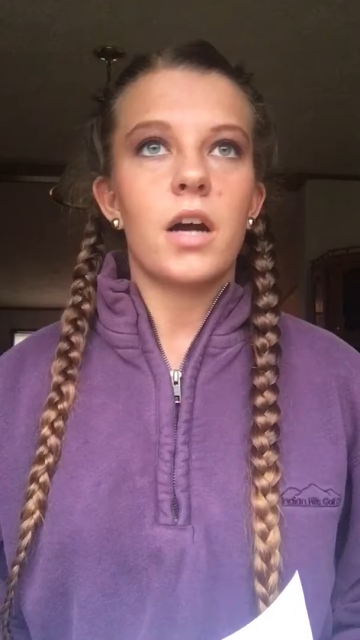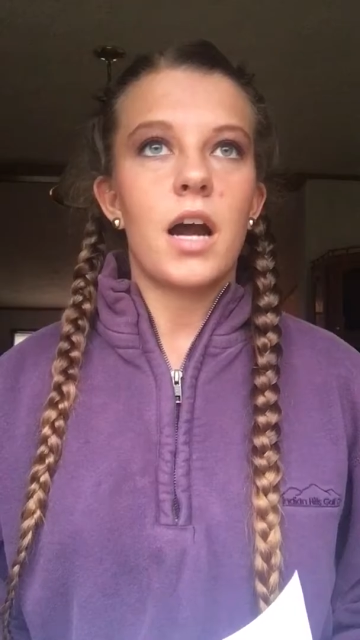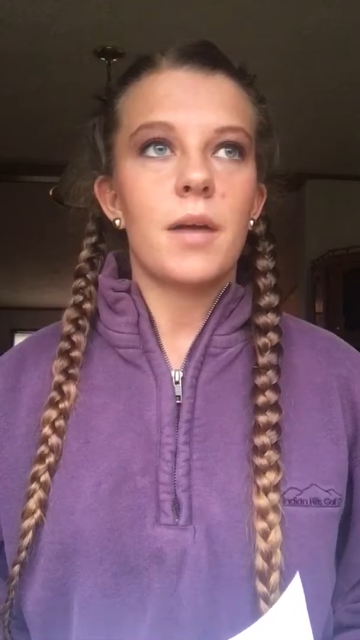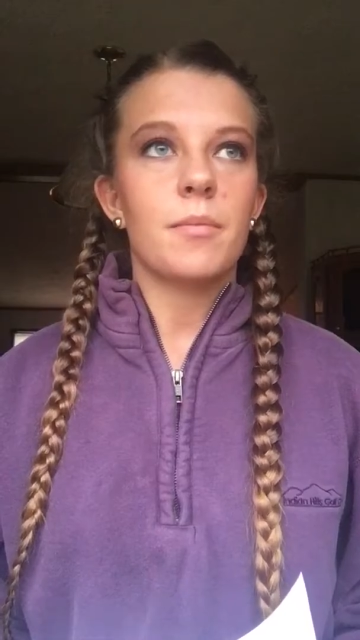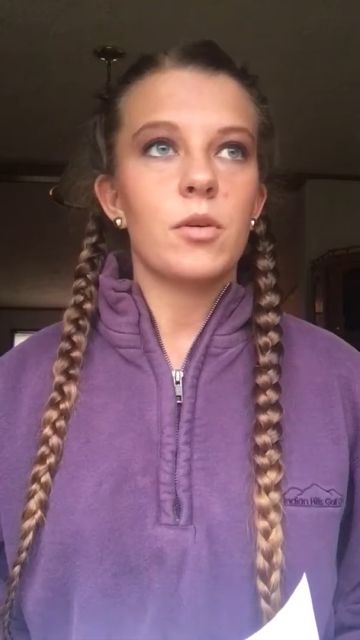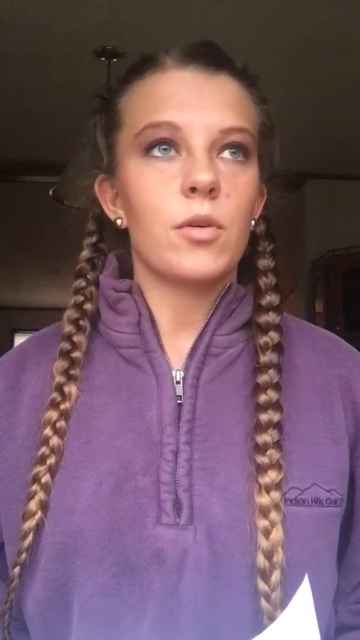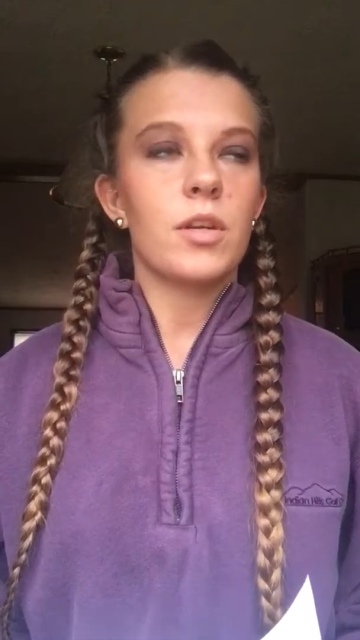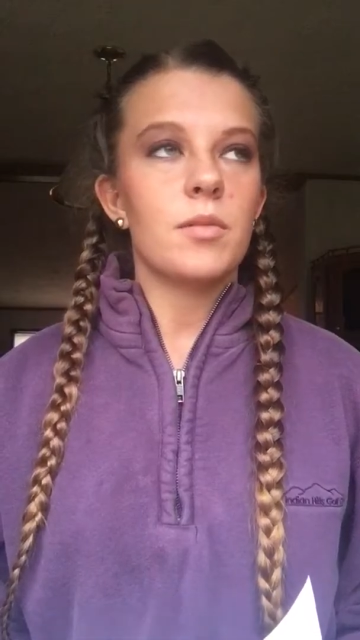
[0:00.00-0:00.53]

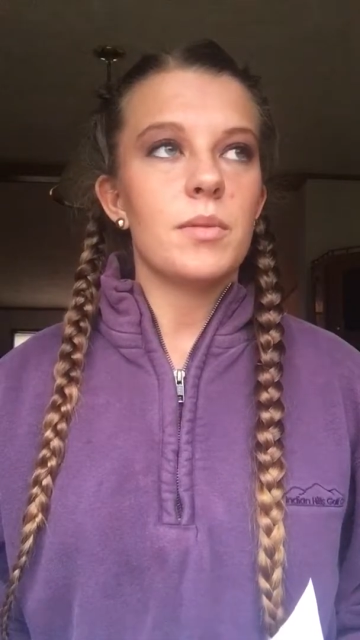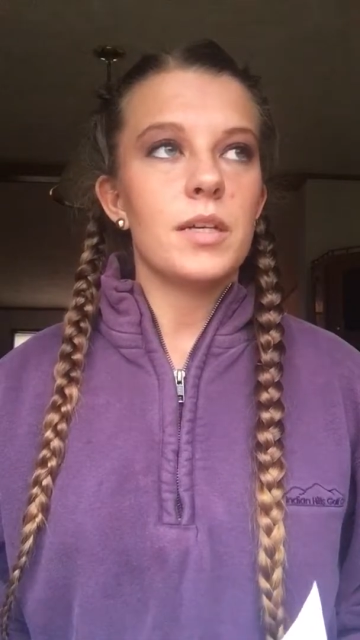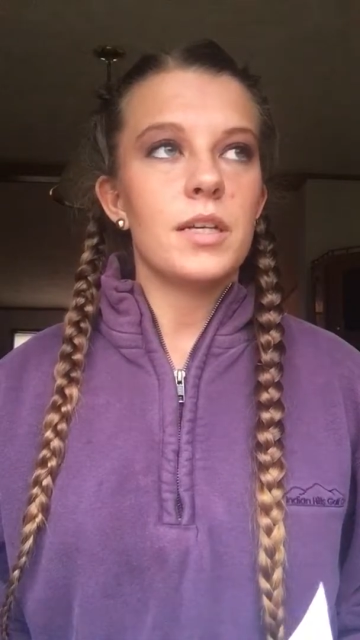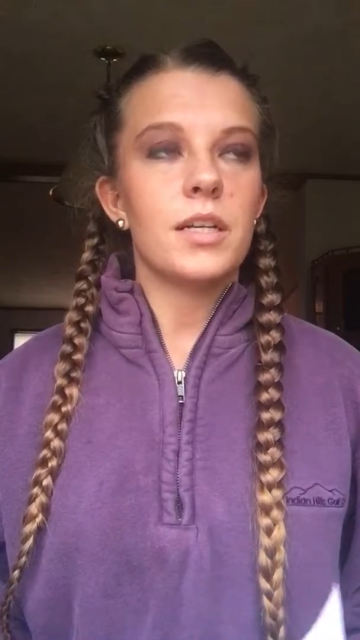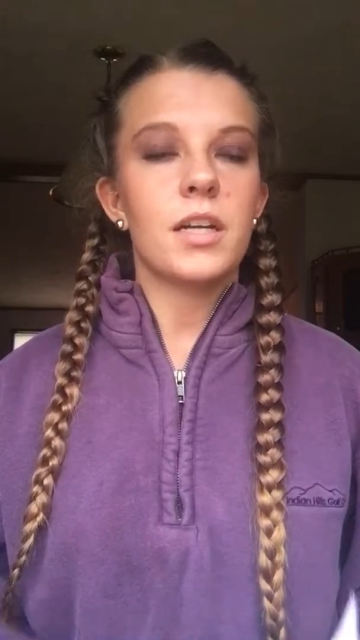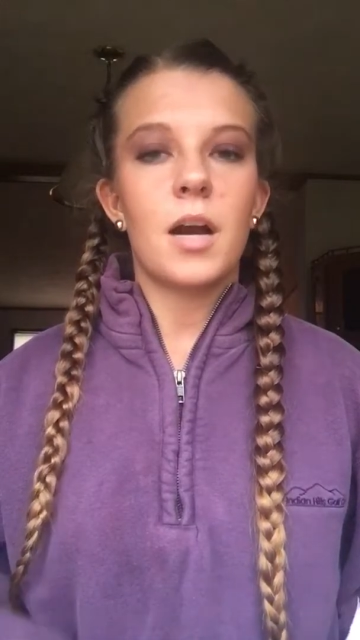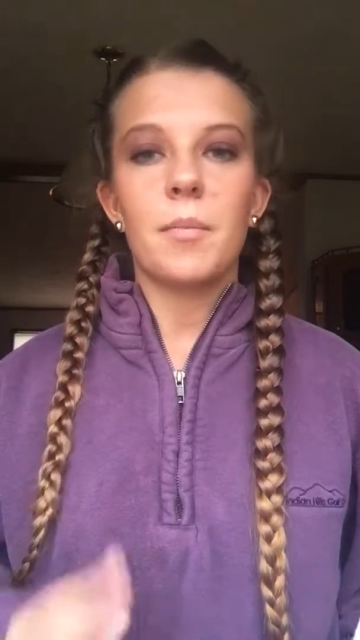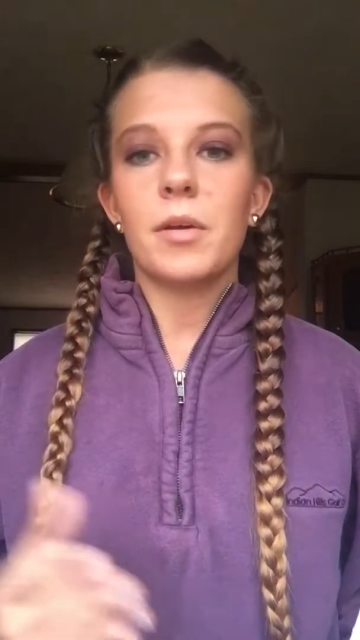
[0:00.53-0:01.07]
I'm going to
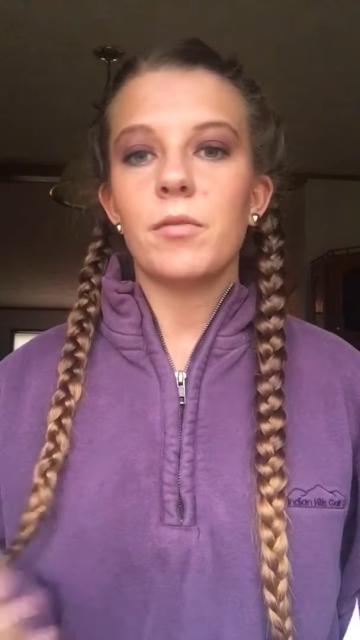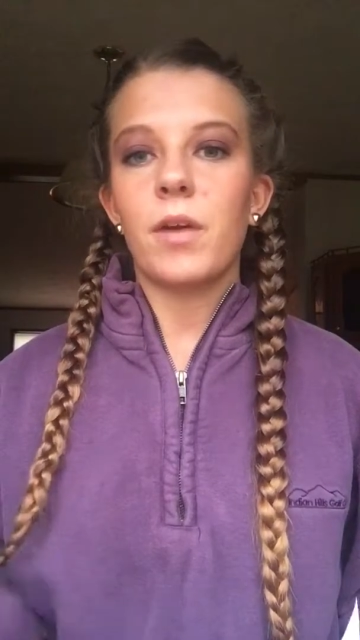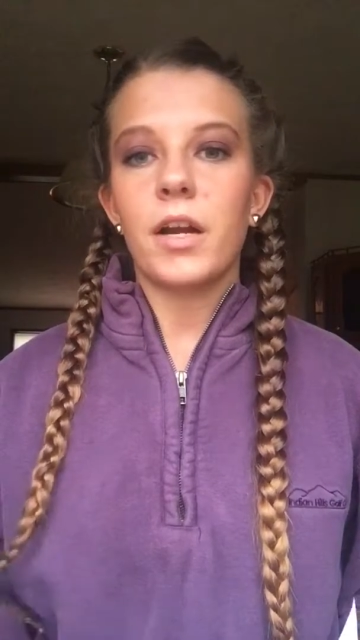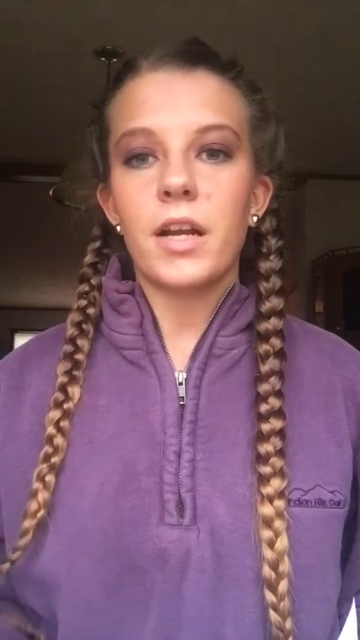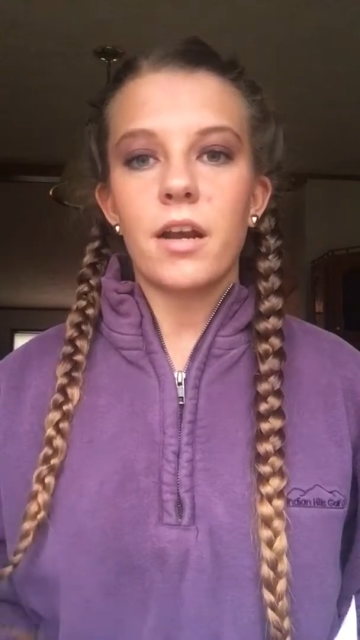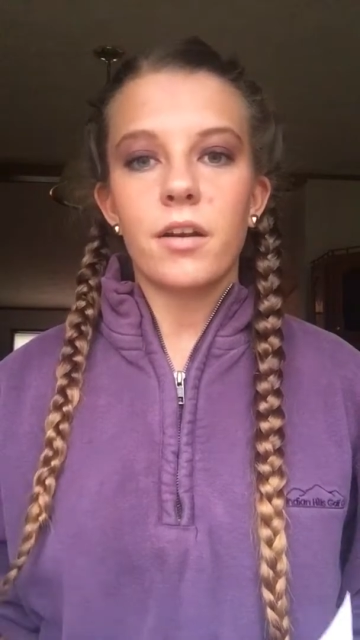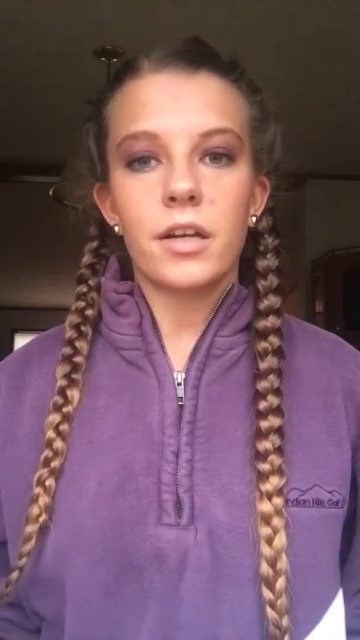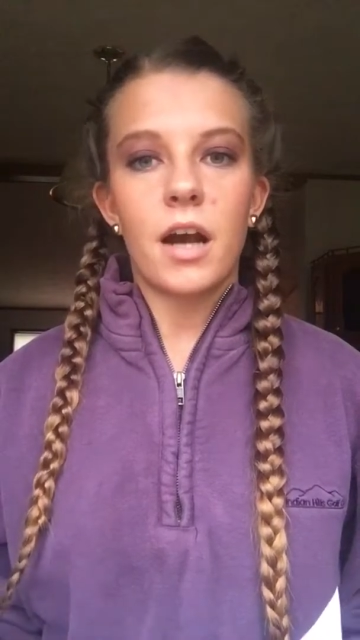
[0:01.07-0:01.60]
be coming
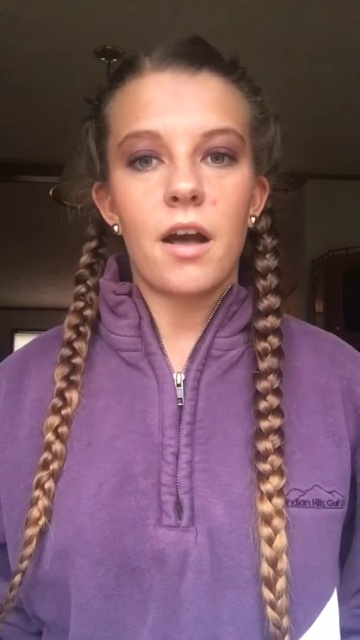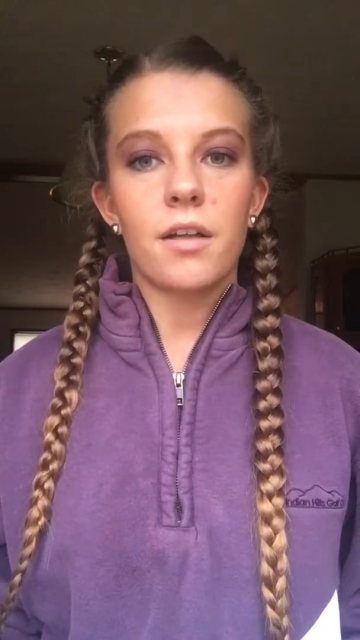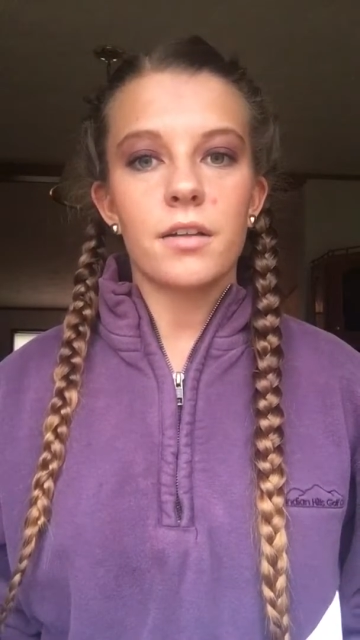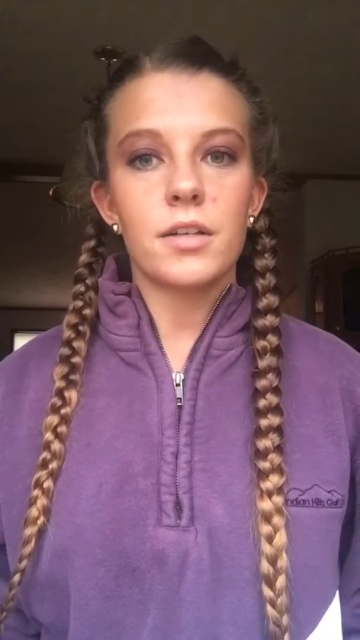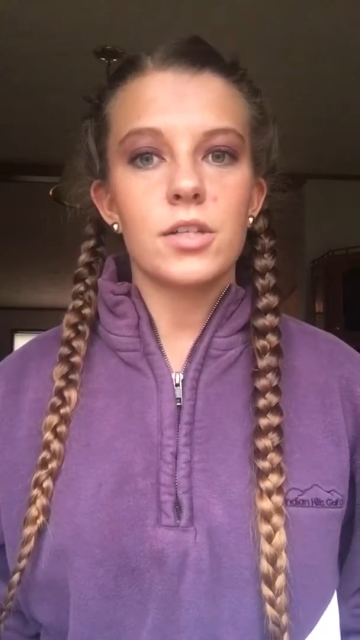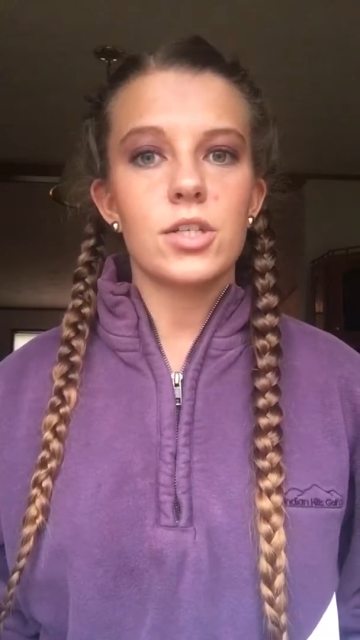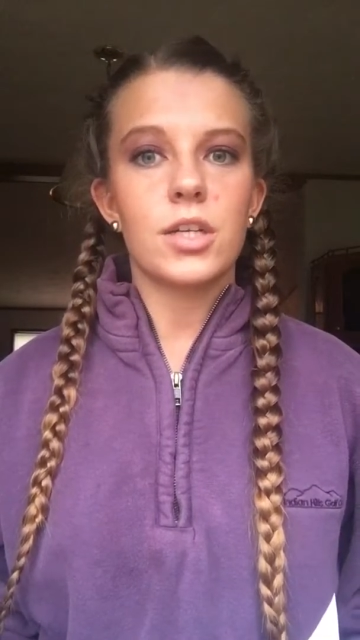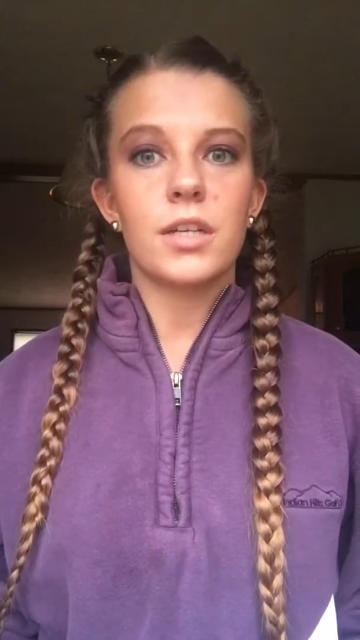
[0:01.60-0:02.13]
right out of college,